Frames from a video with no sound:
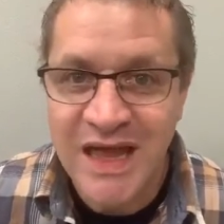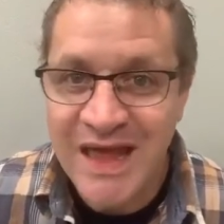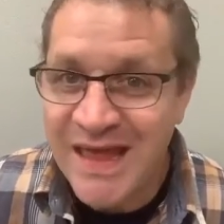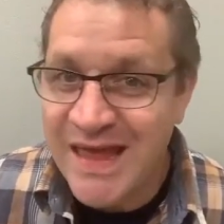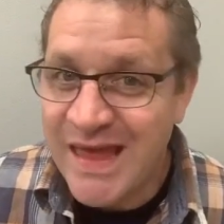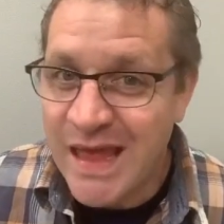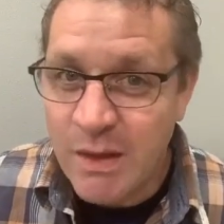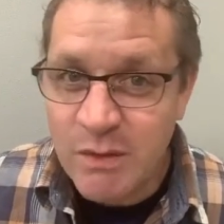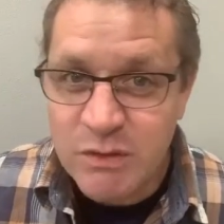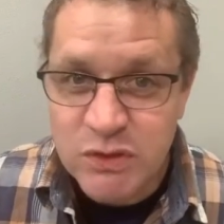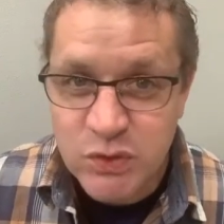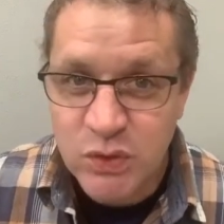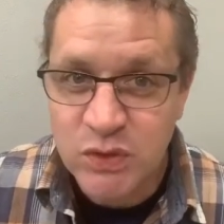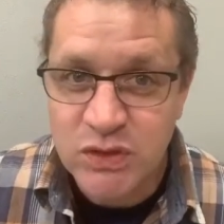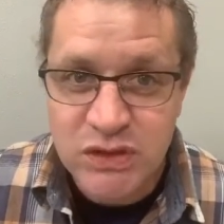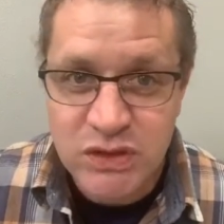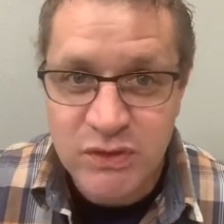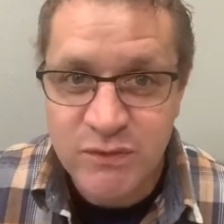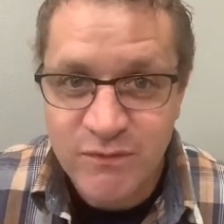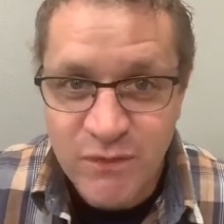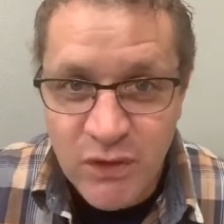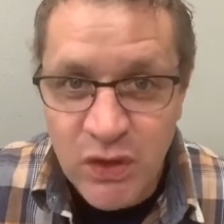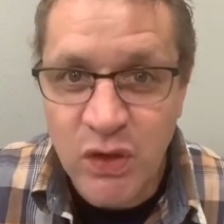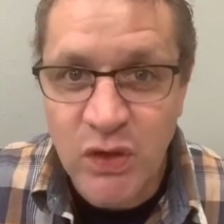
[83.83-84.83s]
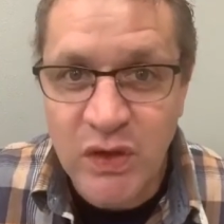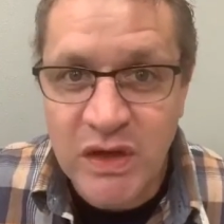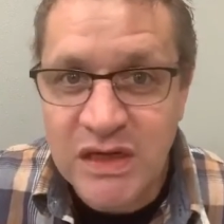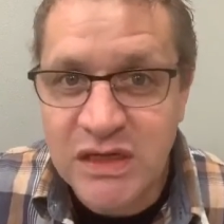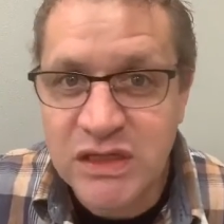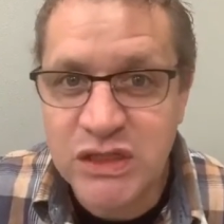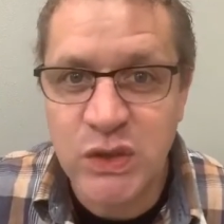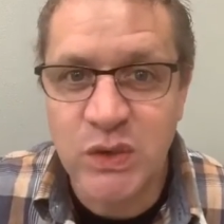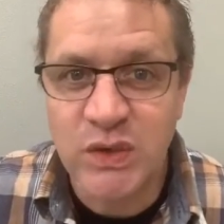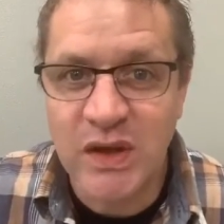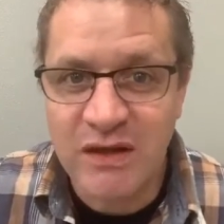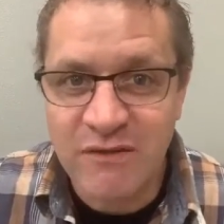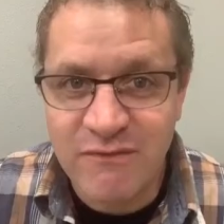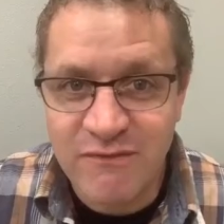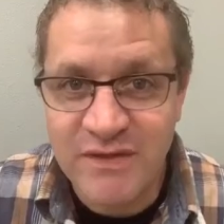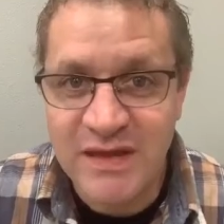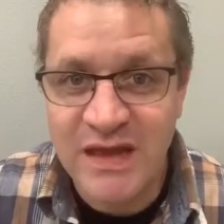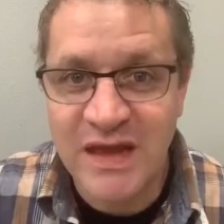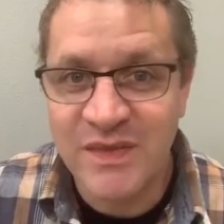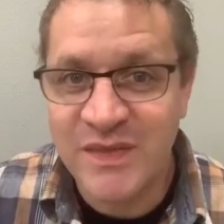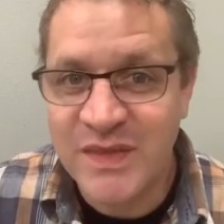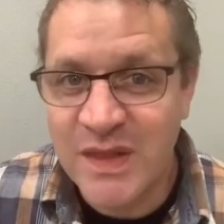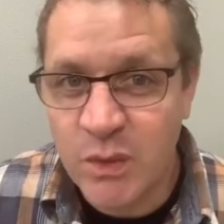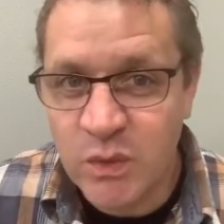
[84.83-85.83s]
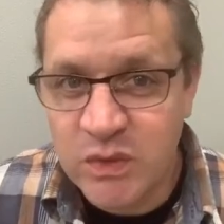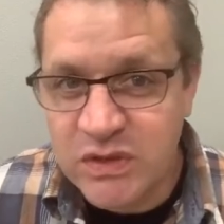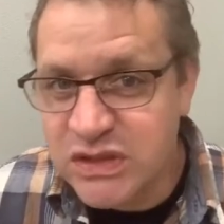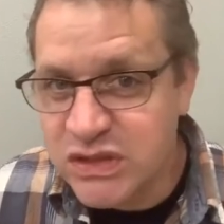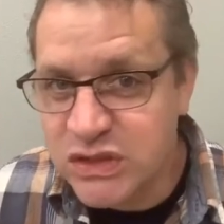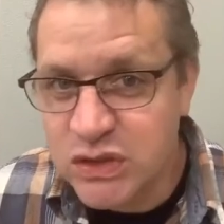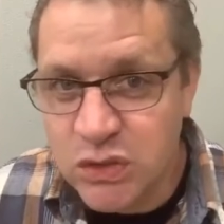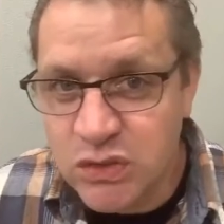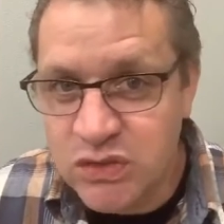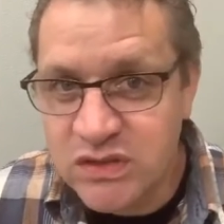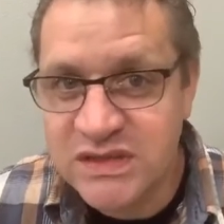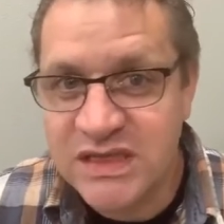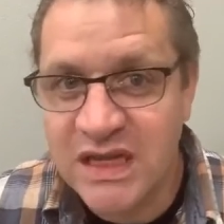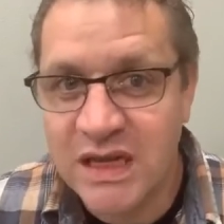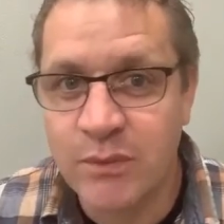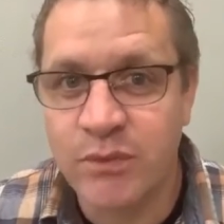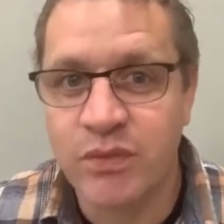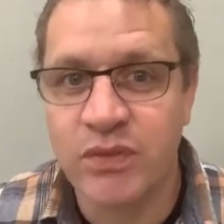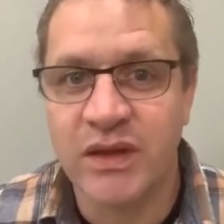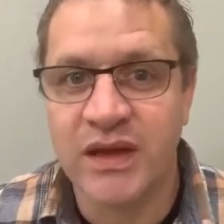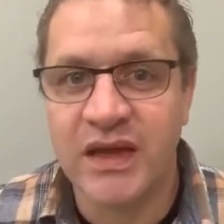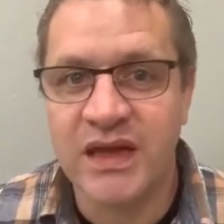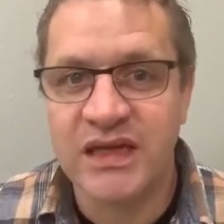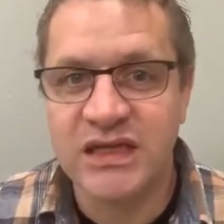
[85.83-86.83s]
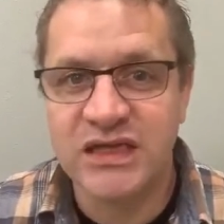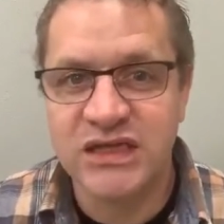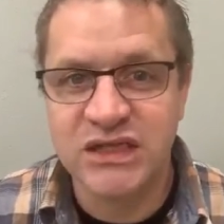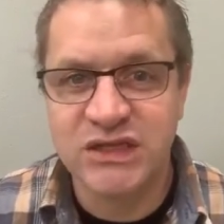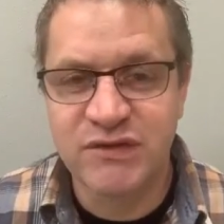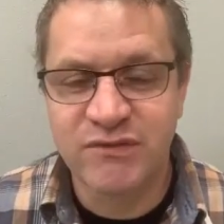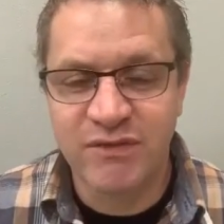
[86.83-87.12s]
he was referring to an event that would soon take place